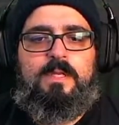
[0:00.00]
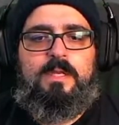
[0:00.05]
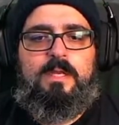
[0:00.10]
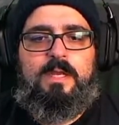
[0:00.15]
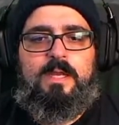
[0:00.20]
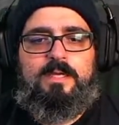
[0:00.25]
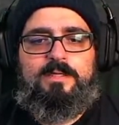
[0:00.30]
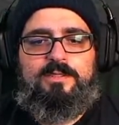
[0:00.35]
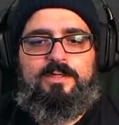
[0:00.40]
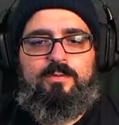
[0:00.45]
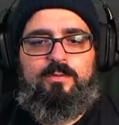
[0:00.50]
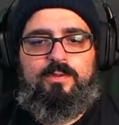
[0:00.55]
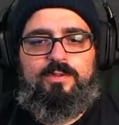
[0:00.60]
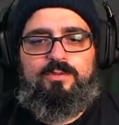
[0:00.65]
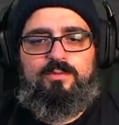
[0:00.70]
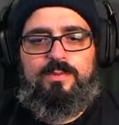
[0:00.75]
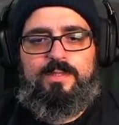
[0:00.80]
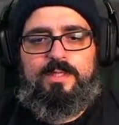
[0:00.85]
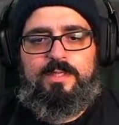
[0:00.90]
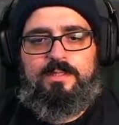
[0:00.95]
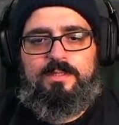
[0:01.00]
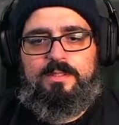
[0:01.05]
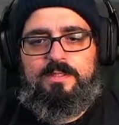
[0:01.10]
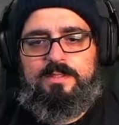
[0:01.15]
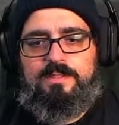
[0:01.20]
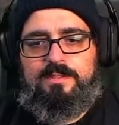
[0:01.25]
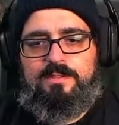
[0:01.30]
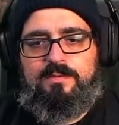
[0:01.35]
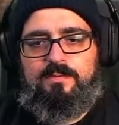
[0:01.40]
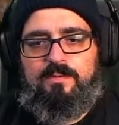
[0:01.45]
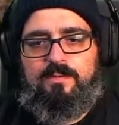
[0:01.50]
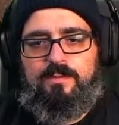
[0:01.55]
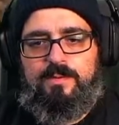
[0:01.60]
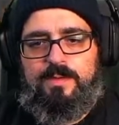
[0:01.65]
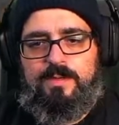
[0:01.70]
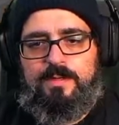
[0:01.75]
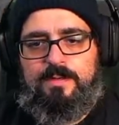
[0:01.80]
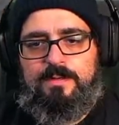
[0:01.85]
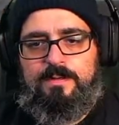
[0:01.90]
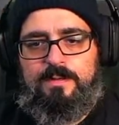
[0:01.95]
Actually, once we get these thrown
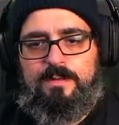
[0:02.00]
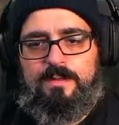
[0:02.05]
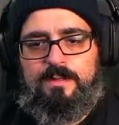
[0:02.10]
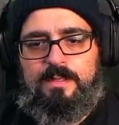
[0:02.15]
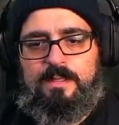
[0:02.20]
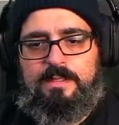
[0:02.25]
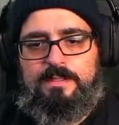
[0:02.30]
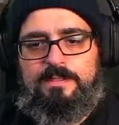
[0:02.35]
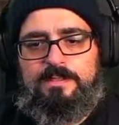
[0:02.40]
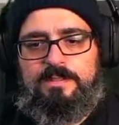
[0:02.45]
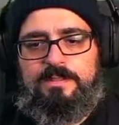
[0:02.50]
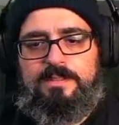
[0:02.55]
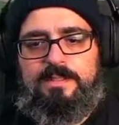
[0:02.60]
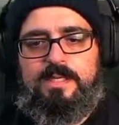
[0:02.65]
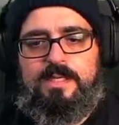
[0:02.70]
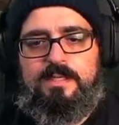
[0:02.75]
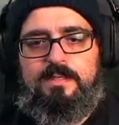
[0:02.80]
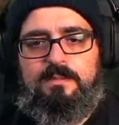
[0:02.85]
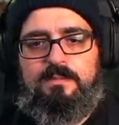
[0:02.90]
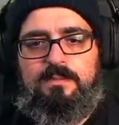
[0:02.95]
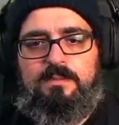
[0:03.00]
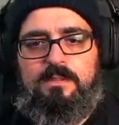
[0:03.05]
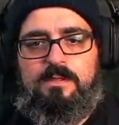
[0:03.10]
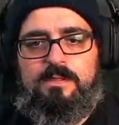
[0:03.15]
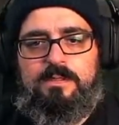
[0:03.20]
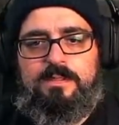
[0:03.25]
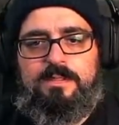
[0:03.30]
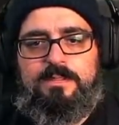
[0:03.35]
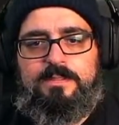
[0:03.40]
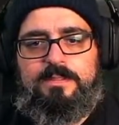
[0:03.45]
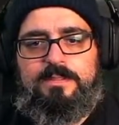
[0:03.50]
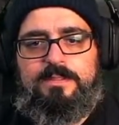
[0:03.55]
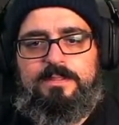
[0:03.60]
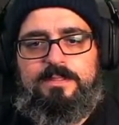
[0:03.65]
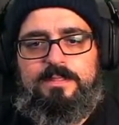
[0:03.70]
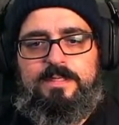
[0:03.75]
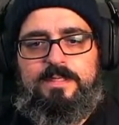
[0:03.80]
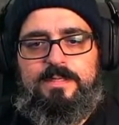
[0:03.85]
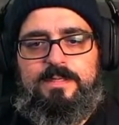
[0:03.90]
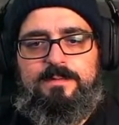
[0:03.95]
in, let's take a look and
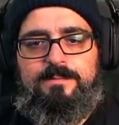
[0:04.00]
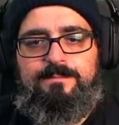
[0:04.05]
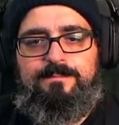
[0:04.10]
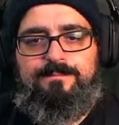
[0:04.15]
see